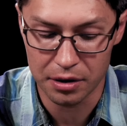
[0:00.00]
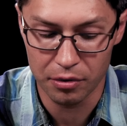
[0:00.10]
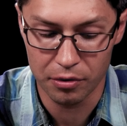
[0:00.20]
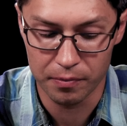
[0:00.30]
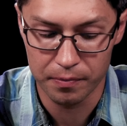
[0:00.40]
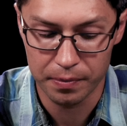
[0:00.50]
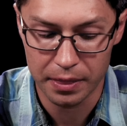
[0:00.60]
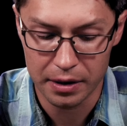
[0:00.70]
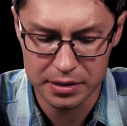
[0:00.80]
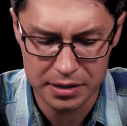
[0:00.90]
home,
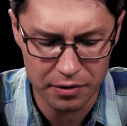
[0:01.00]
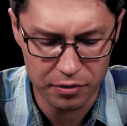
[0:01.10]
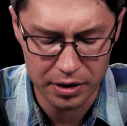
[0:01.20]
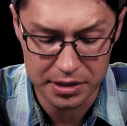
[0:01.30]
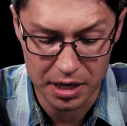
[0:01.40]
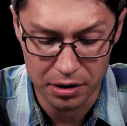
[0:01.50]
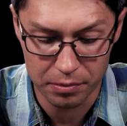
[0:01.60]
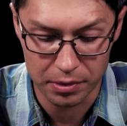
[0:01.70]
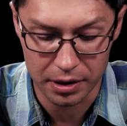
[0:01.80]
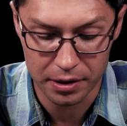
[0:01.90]
suffering
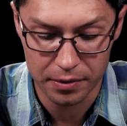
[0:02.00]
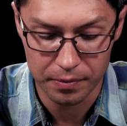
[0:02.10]
terribly.